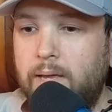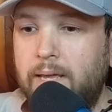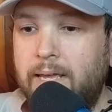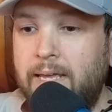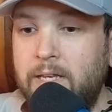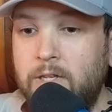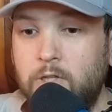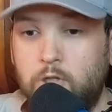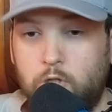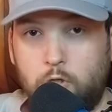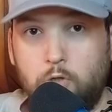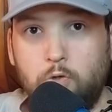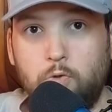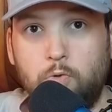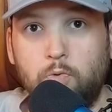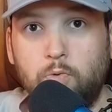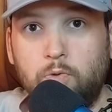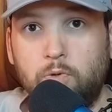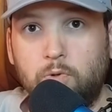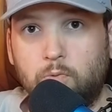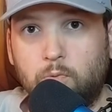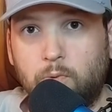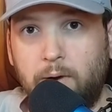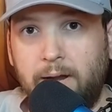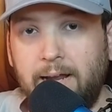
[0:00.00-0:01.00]
into
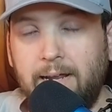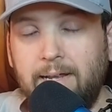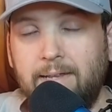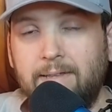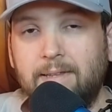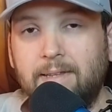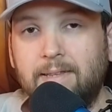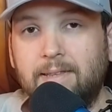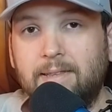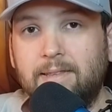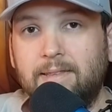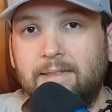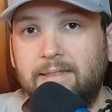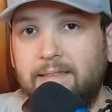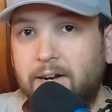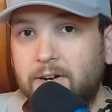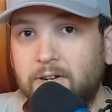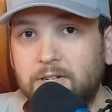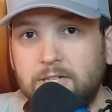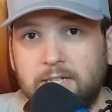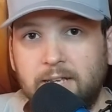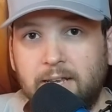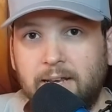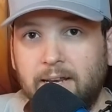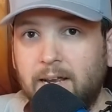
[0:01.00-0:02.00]
the Reign that they're
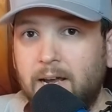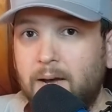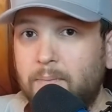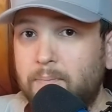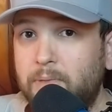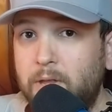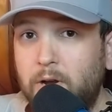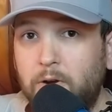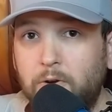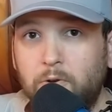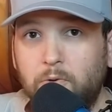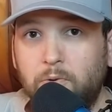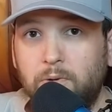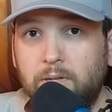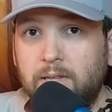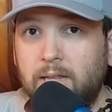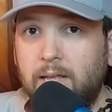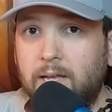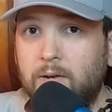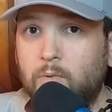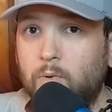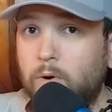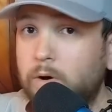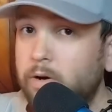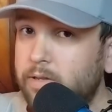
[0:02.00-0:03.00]
setting up, they're doing
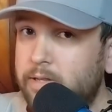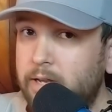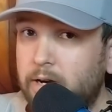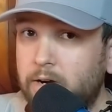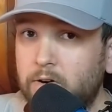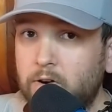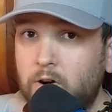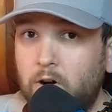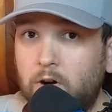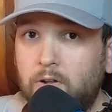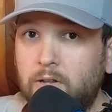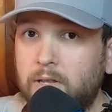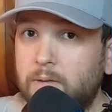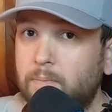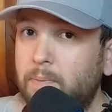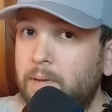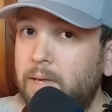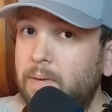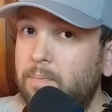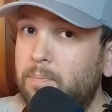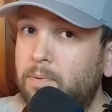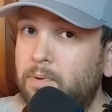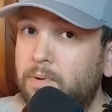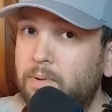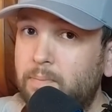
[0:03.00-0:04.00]
legwork, they're calling
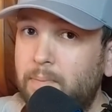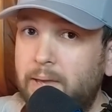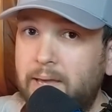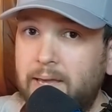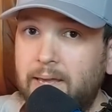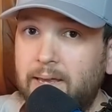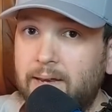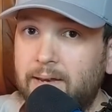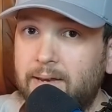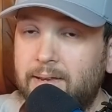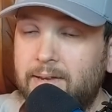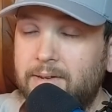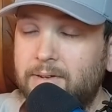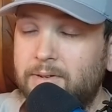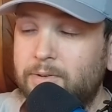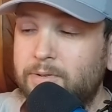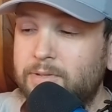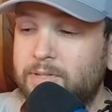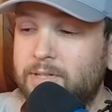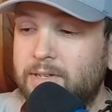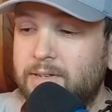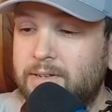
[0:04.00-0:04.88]
people and making deals